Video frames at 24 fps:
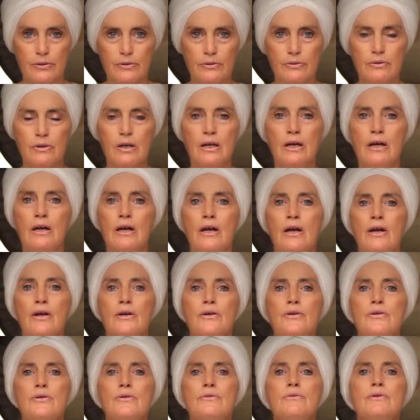you.
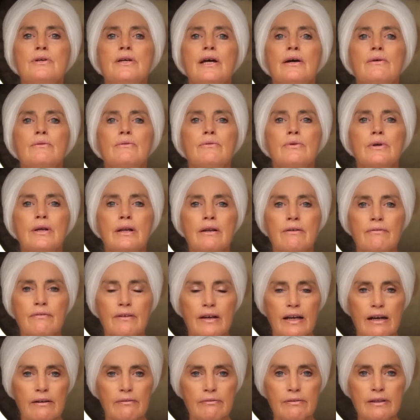You get rid of
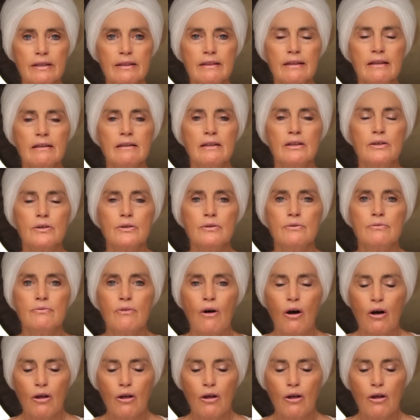everything that you've,